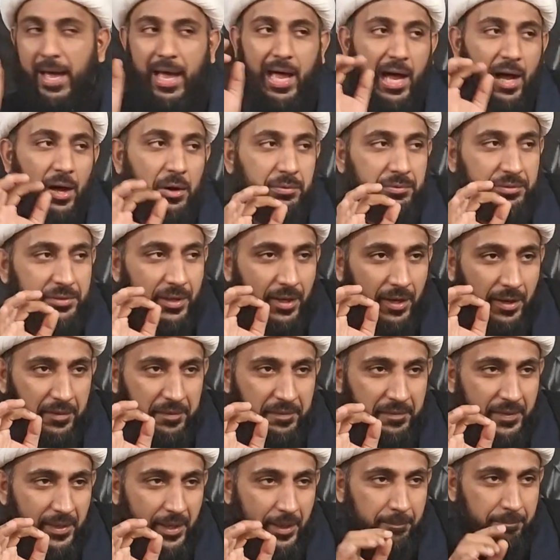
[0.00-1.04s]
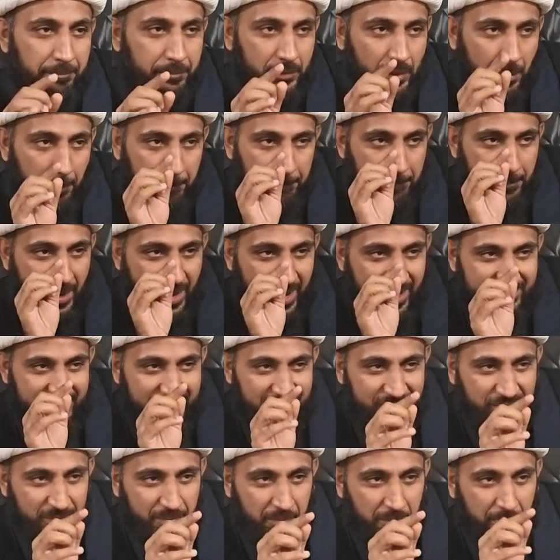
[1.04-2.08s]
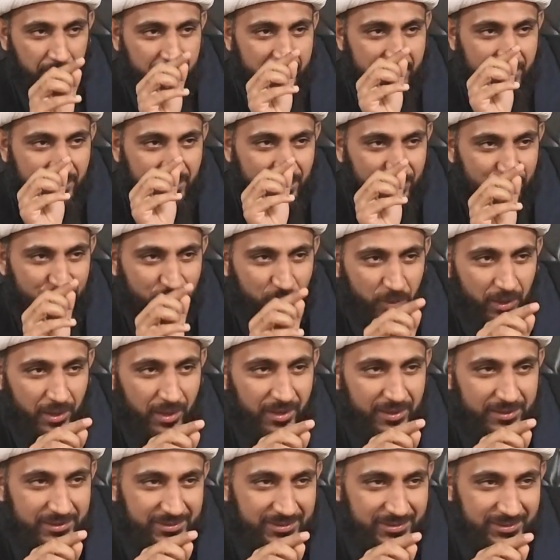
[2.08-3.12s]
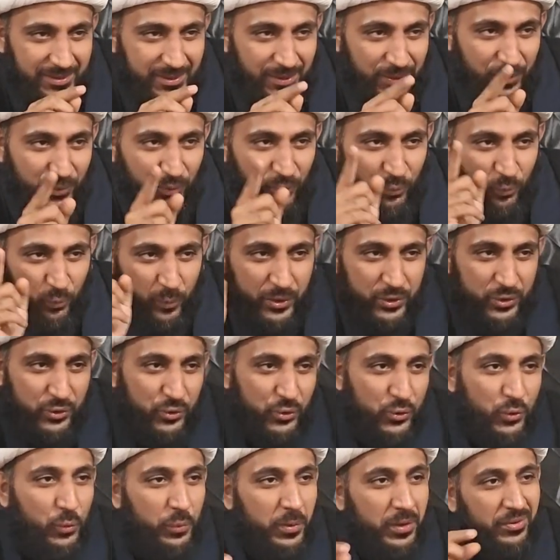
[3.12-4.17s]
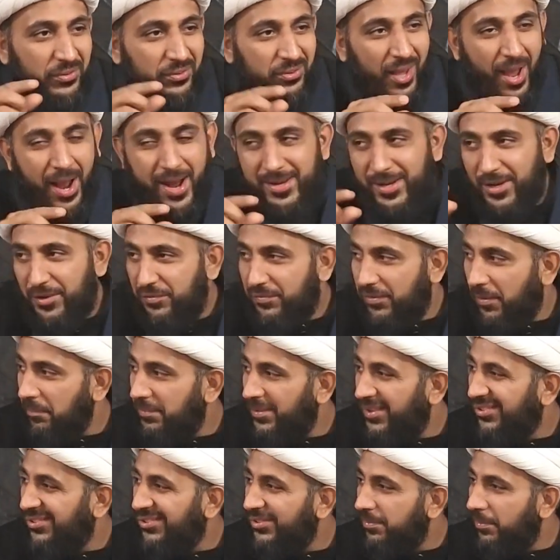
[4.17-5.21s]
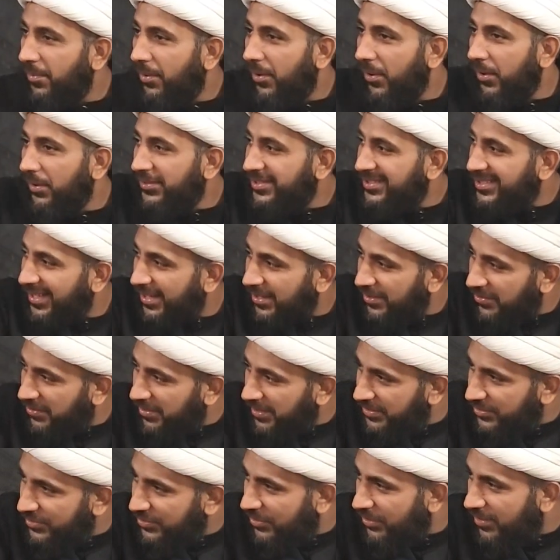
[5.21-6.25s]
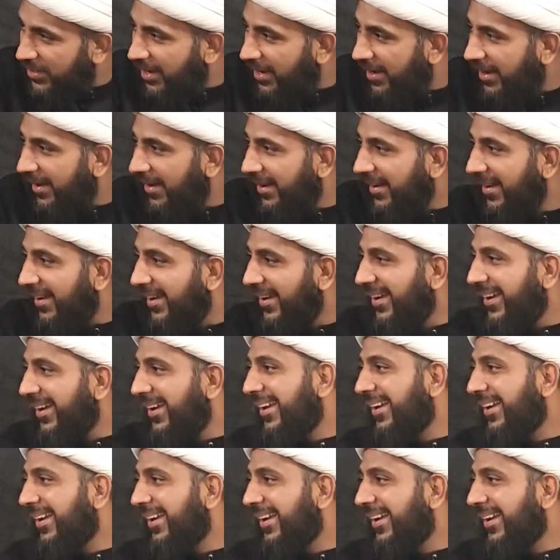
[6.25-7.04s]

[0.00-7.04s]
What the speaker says: out of them the best majlis was which you recited from the small children today.